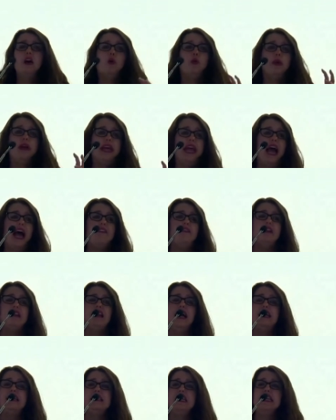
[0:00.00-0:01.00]
we have
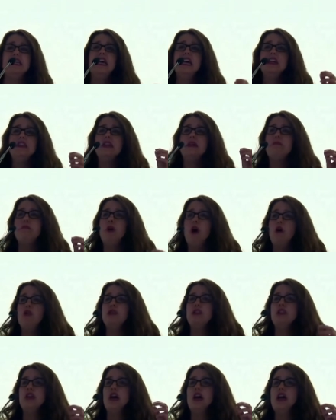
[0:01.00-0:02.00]
elected the
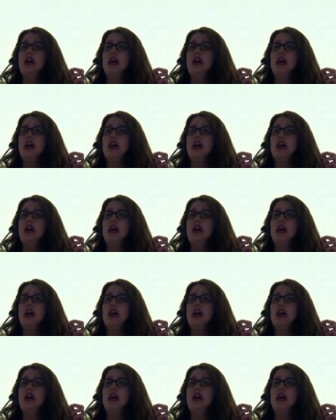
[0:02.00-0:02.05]
most